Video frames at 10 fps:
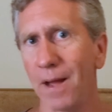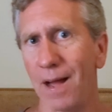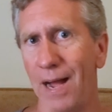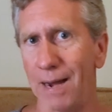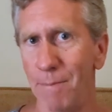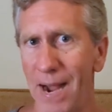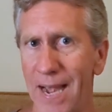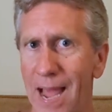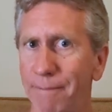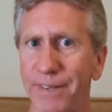I
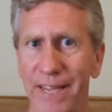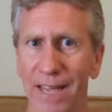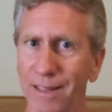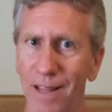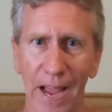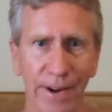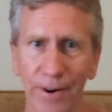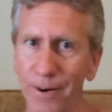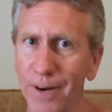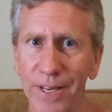might have to get
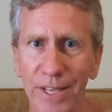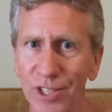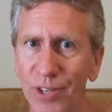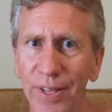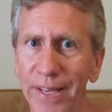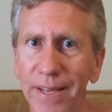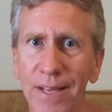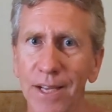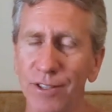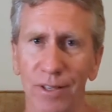lighter initially
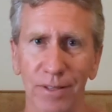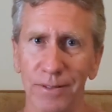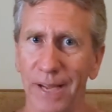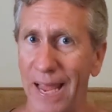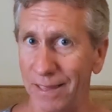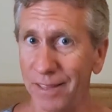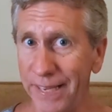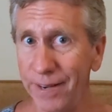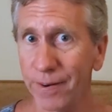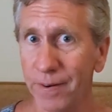to get
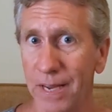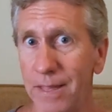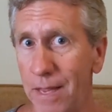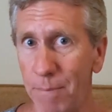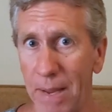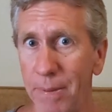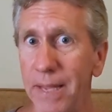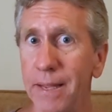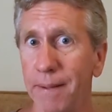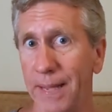leaner and then
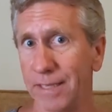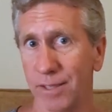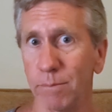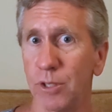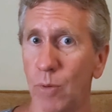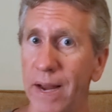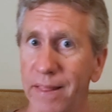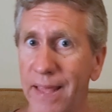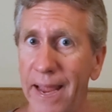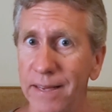maybe get some
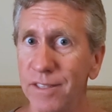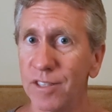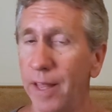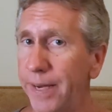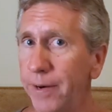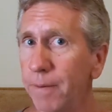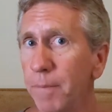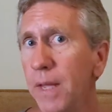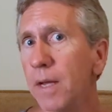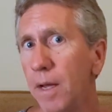strength gains later.
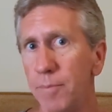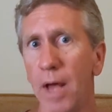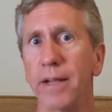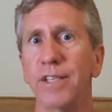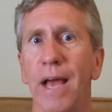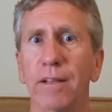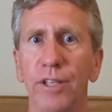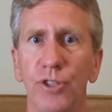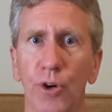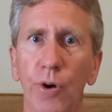Not
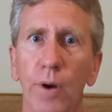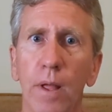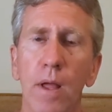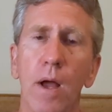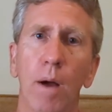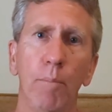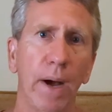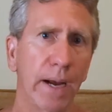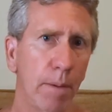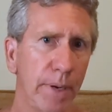exactly sure,
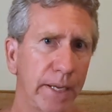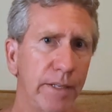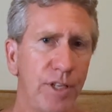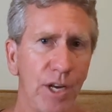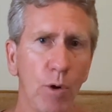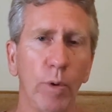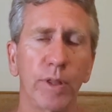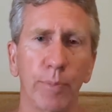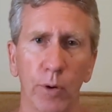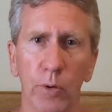but I'm going to continue with
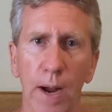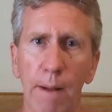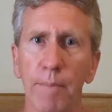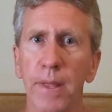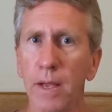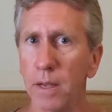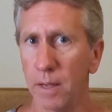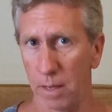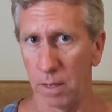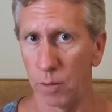the program
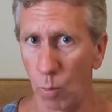uh, the